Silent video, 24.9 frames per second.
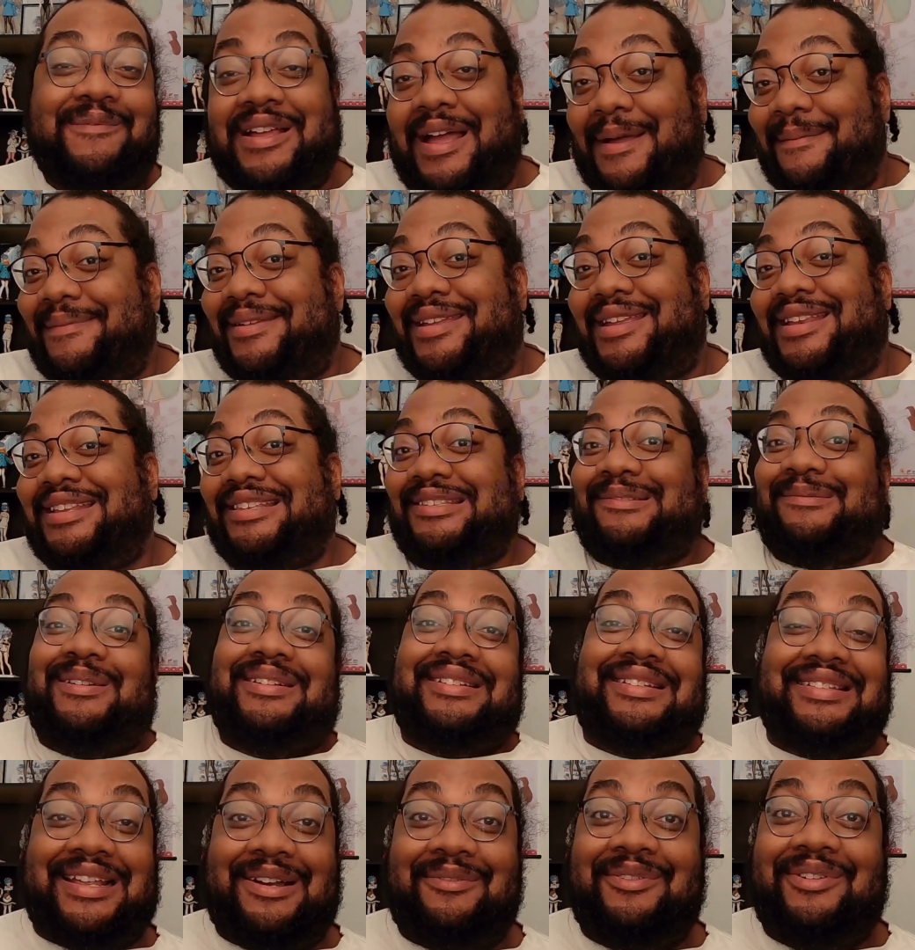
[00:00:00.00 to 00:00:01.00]
I mean, as much
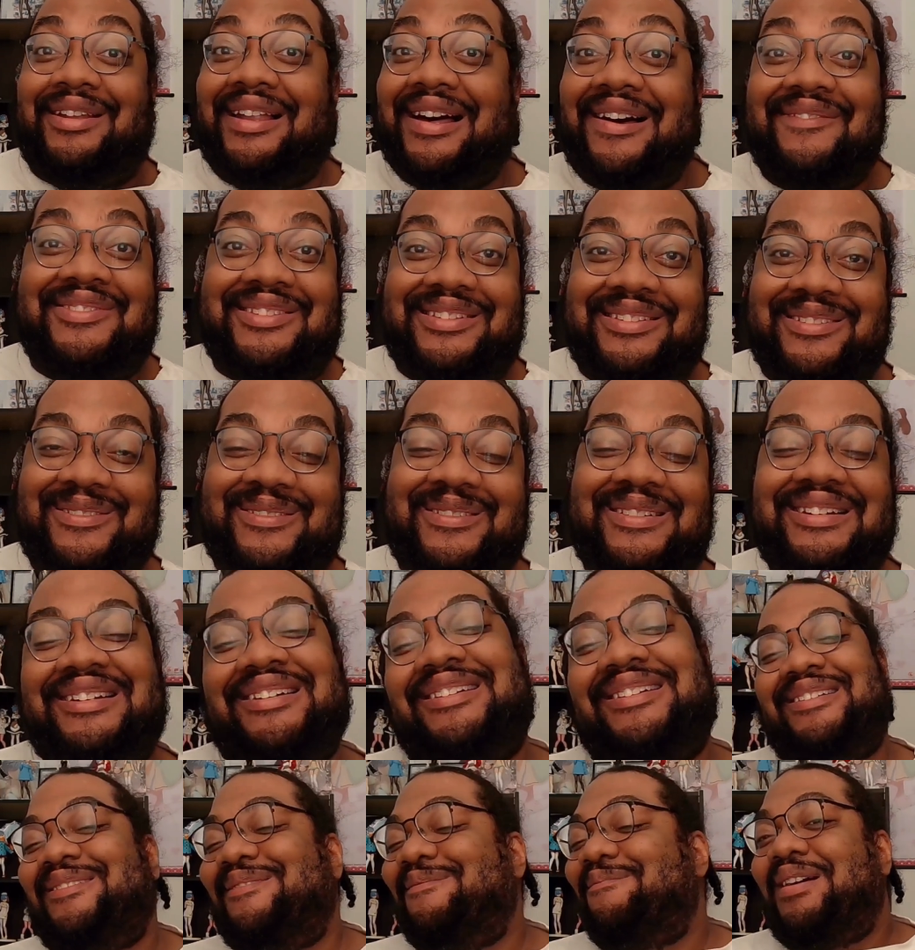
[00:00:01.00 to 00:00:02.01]
as I would love to,
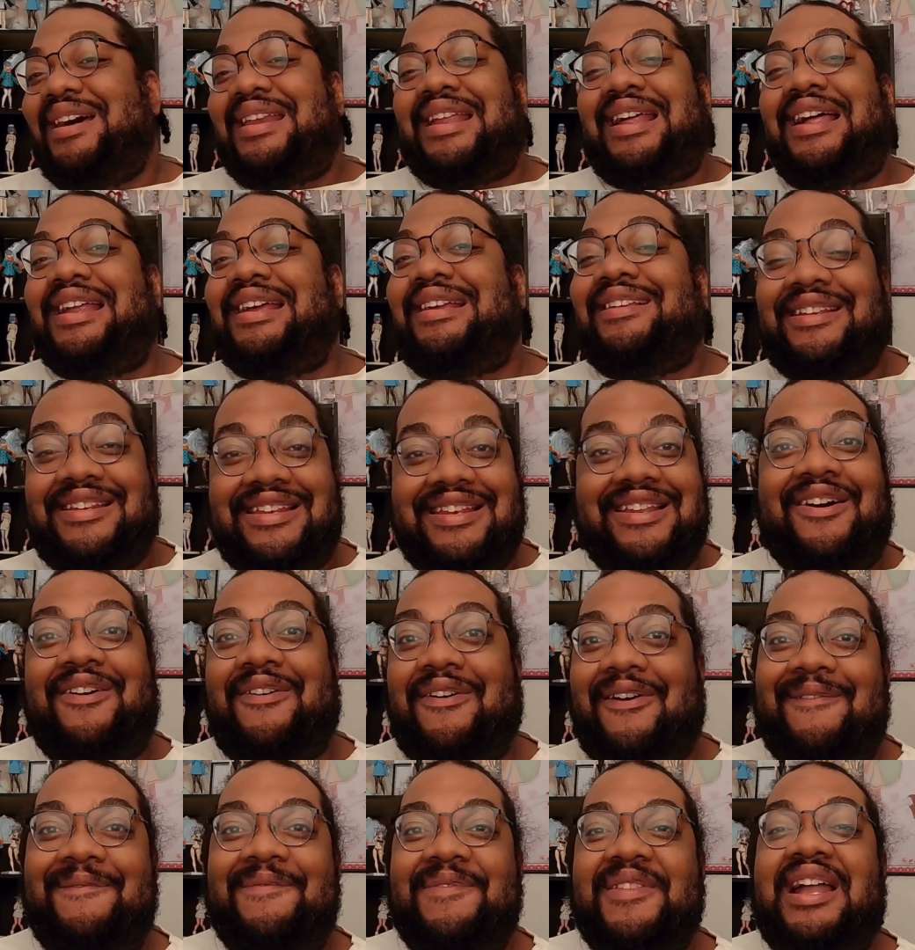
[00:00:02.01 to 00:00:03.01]
but I
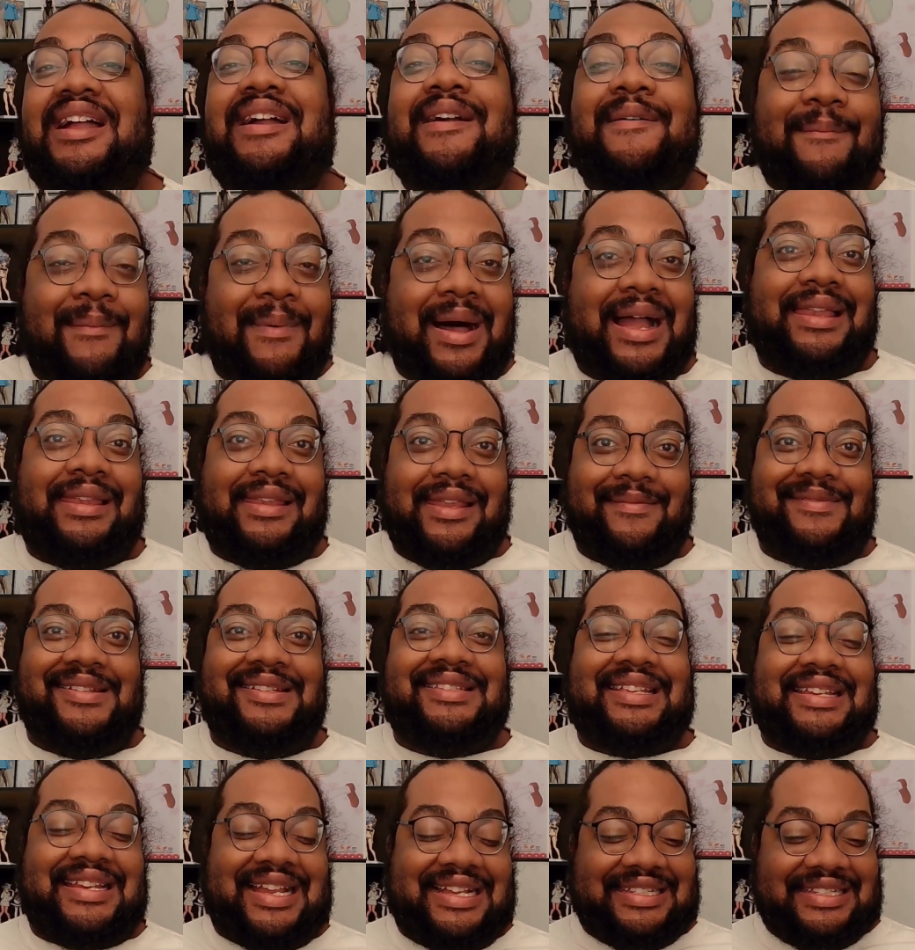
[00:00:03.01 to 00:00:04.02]
know my limits
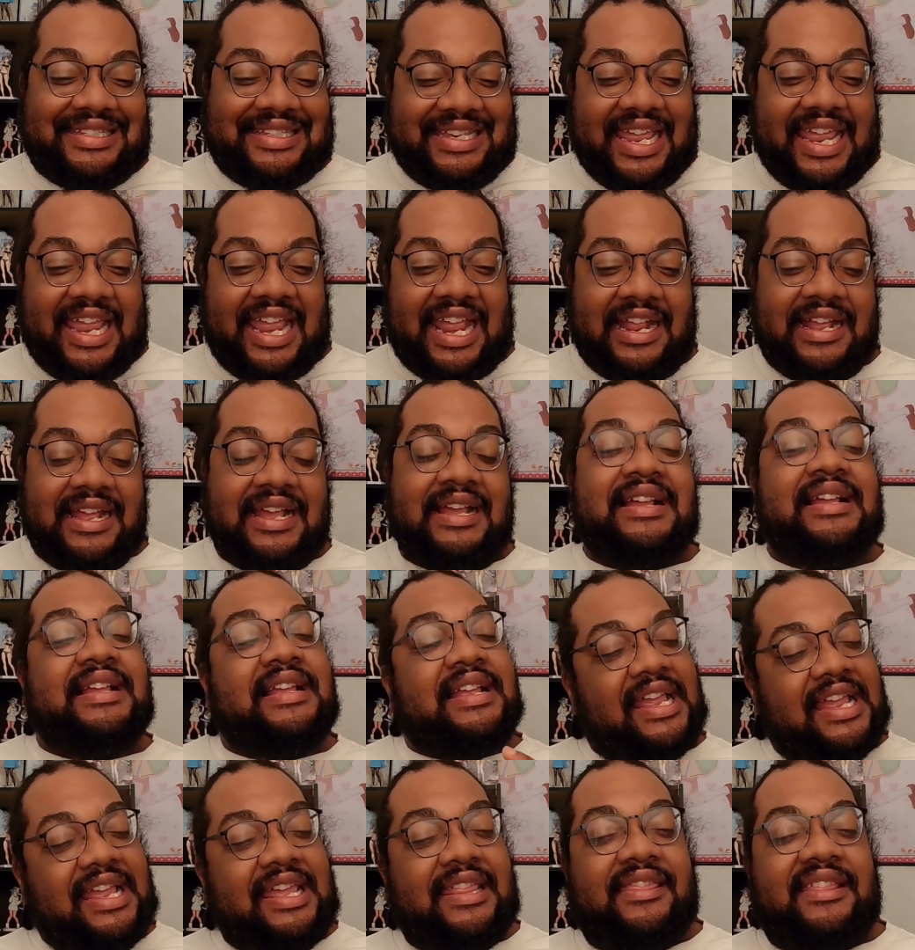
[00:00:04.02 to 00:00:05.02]
and I stay
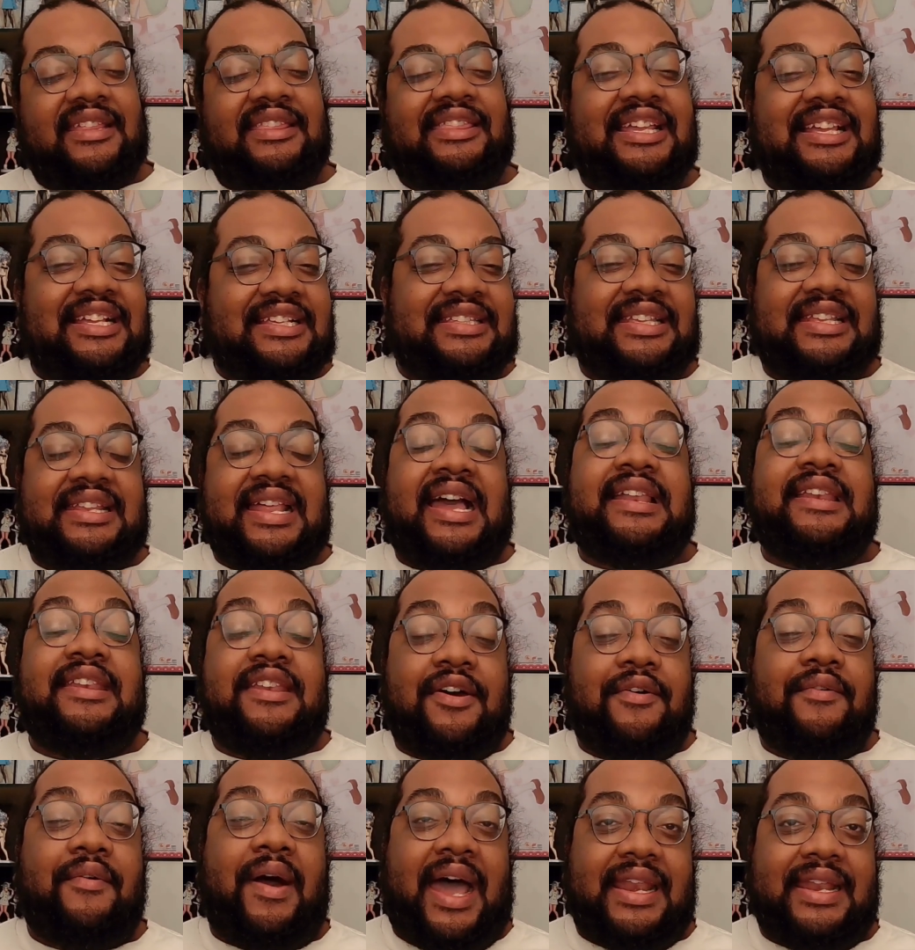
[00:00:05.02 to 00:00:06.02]
in the things that I
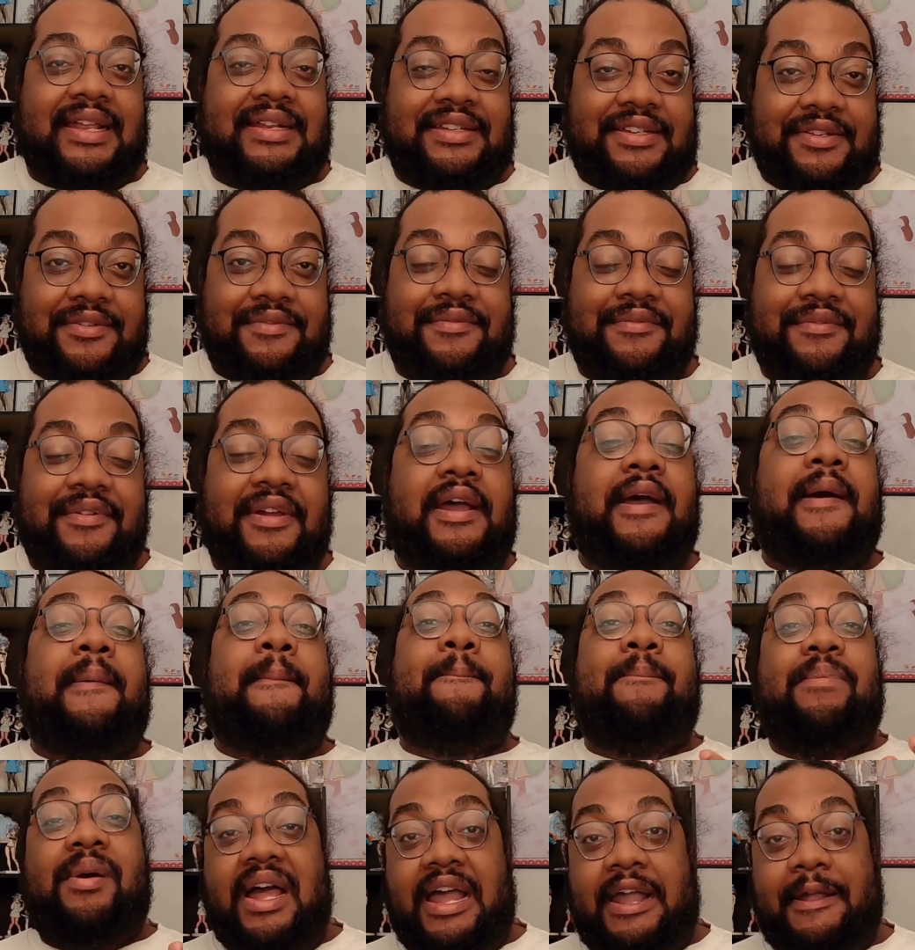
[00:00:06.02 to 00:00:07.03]
know how to do.
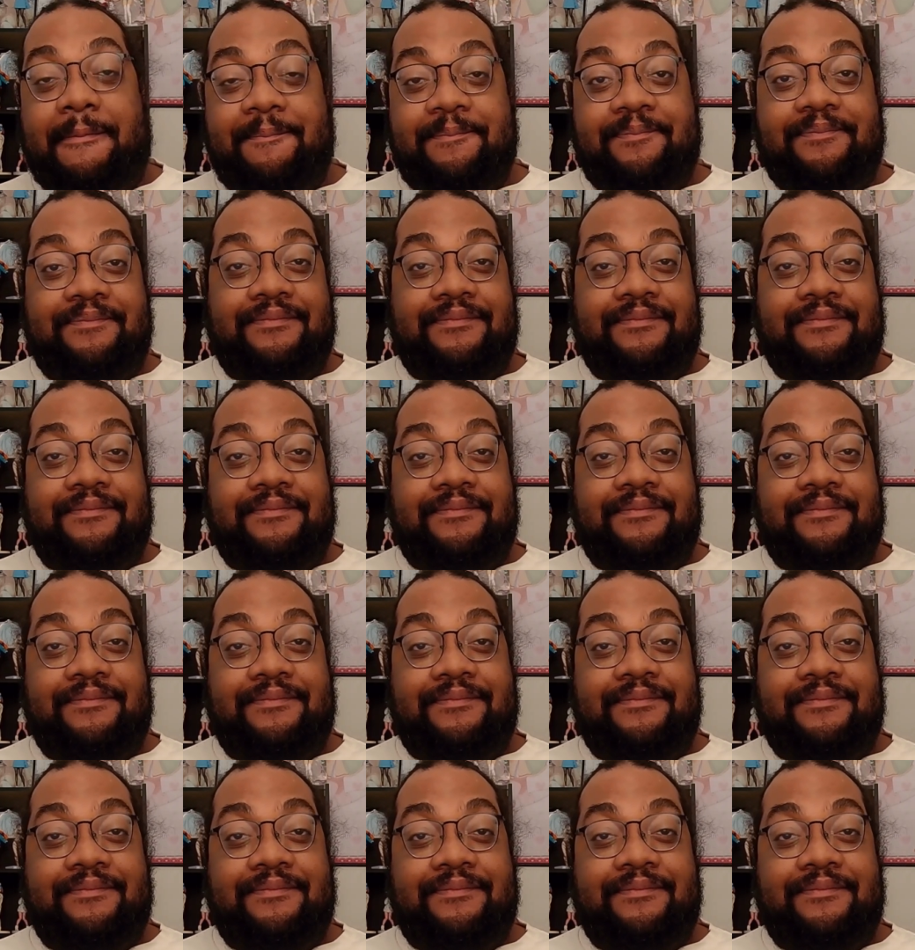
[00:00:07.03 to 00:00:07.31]
But